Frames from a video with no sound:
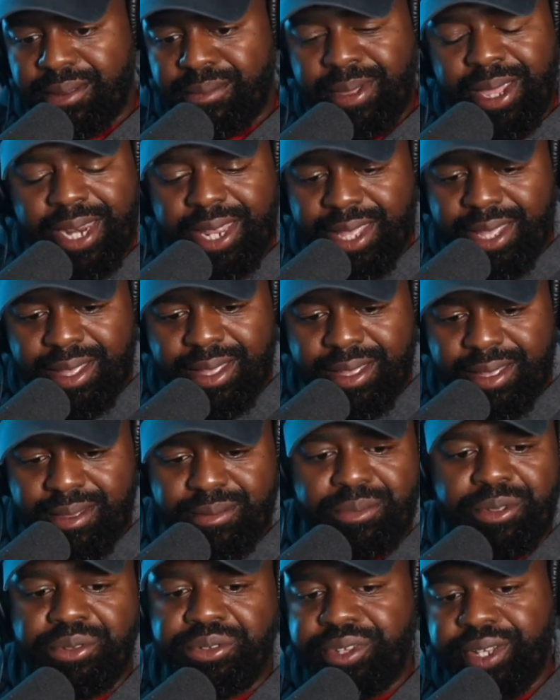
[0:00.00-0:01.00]
Meeting
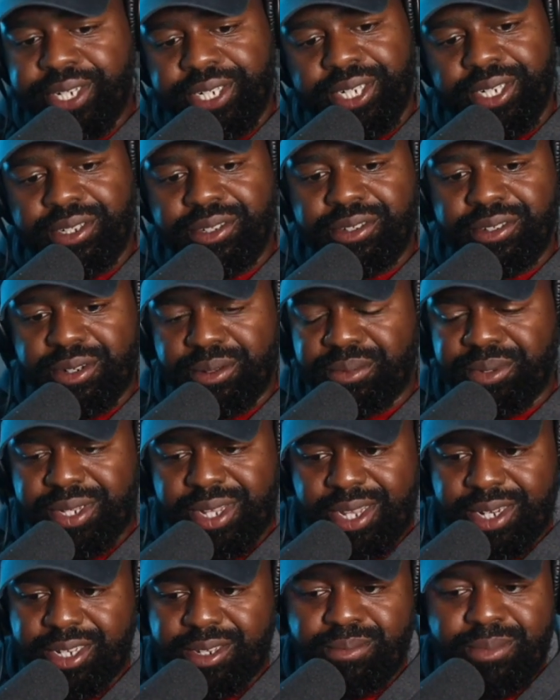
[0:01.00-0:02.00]
musicians, you know what I'm
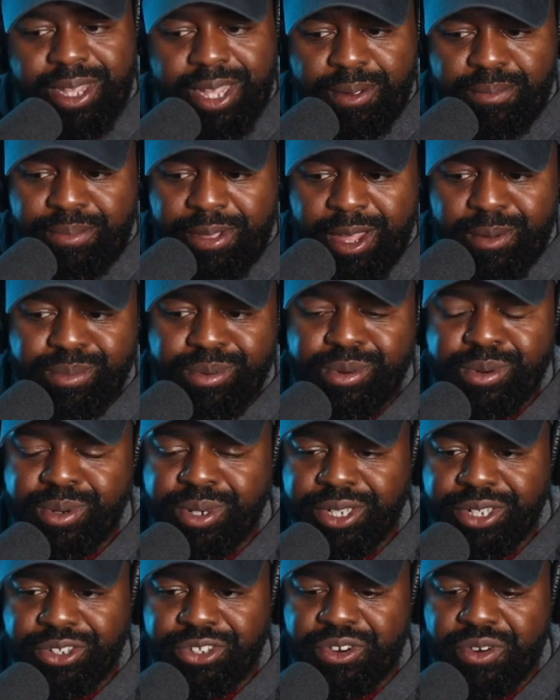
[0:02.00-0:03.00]
saying? Just meeting people
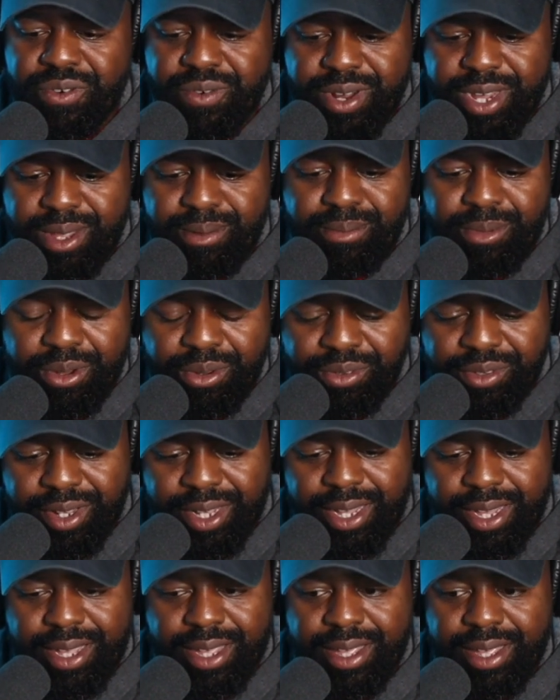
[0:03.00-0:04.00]
who just create
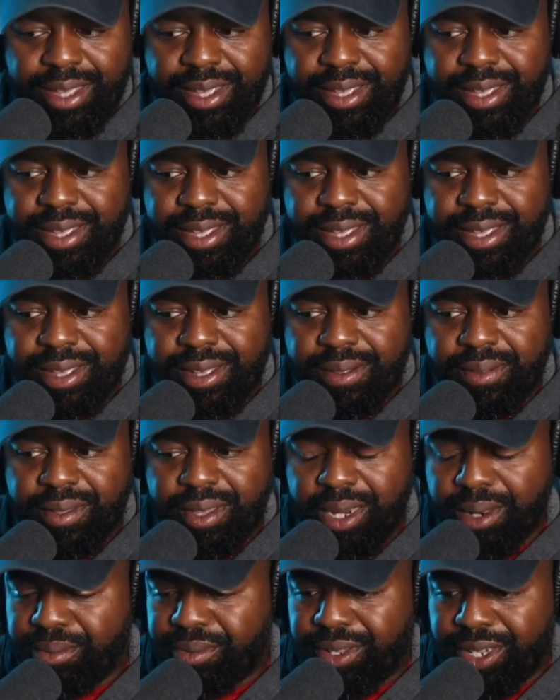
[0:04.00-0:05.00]
music.
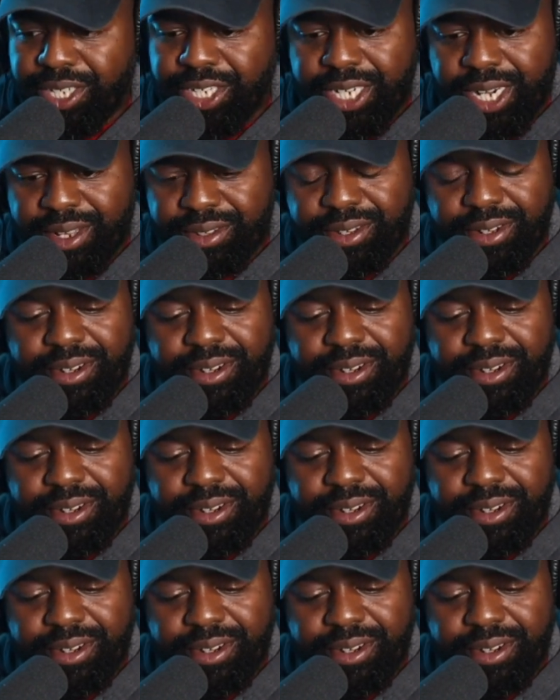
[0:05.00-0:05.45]
You know what I'm saying? Shout out